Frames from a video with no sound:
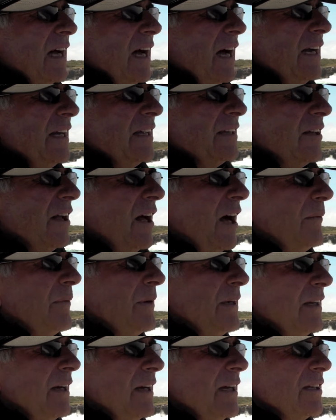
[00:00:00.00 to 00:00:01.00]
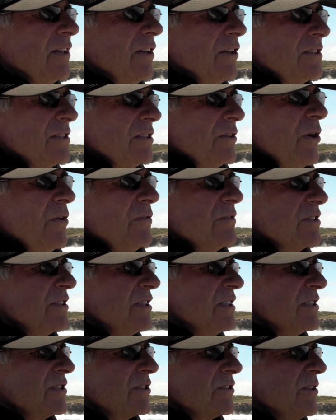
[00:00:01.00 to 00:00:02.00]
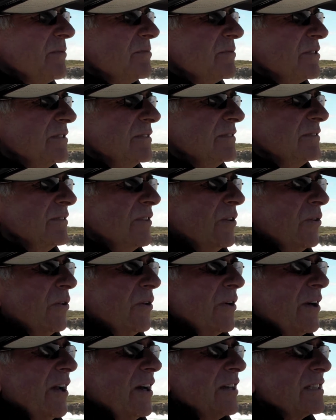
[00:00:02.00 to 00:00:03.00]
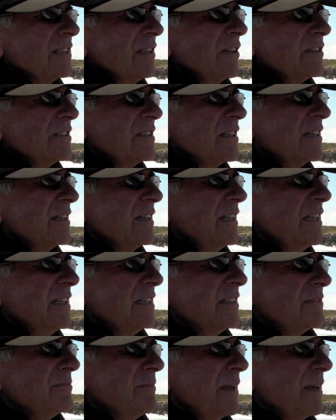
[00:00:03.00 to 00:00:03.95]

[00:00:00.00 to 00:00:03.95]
I had lots of overseas trips and organised lots of things.